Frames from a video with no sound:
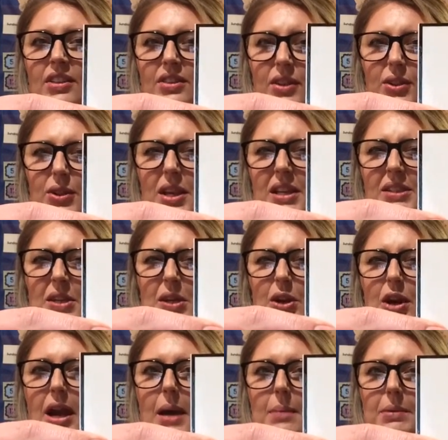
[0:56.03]
the things that are
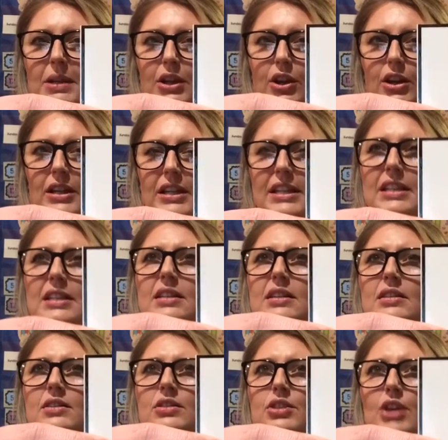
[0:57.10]
happening are
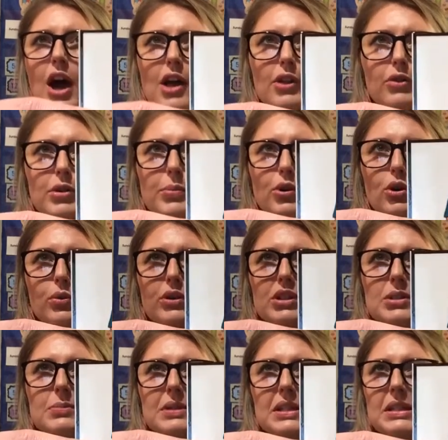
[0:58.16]
intolerable,
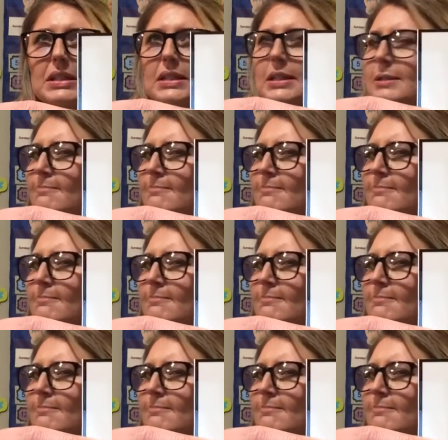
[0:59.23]
which means